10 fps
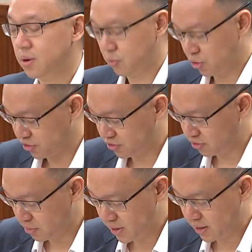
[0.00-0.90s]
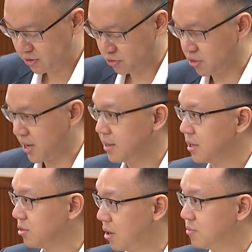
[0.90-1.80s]
which is similar to that
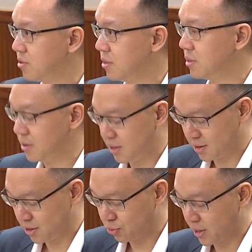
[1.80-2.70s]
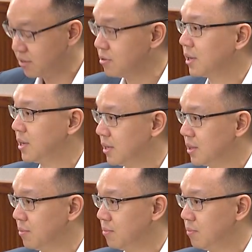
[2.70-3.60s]
adopted in the United
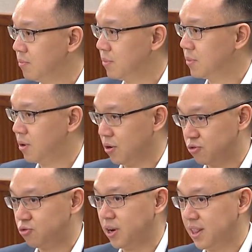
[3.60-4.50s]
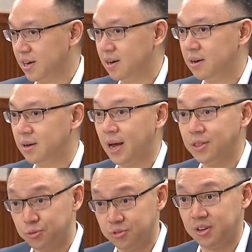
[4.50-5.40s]
Kingdom, Australia,
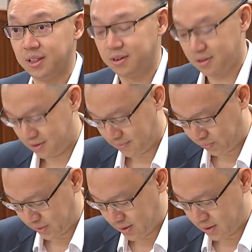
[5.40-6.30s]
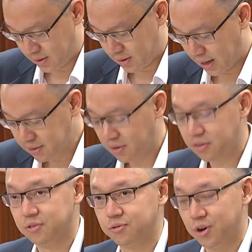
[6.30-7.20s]
and New Zealand. Under
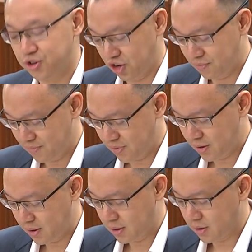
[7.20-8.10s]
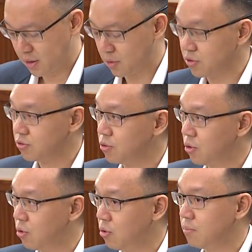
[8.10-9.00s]
this regime, there is
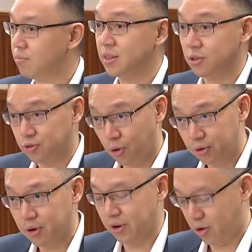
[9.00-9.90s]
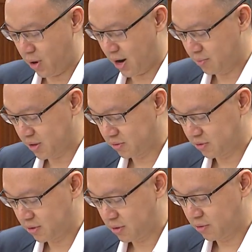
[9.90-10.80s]
no mandatory
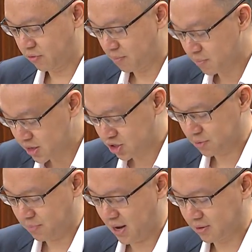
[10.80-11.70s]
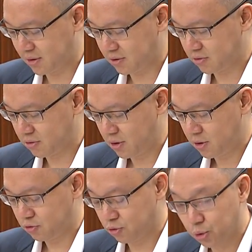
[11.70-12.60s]
requirement for merger parties
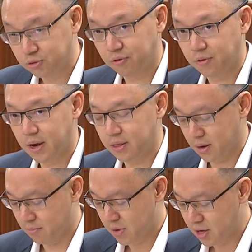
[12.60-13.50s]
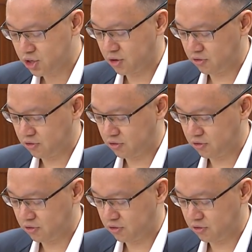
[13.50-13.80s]
to notify their merger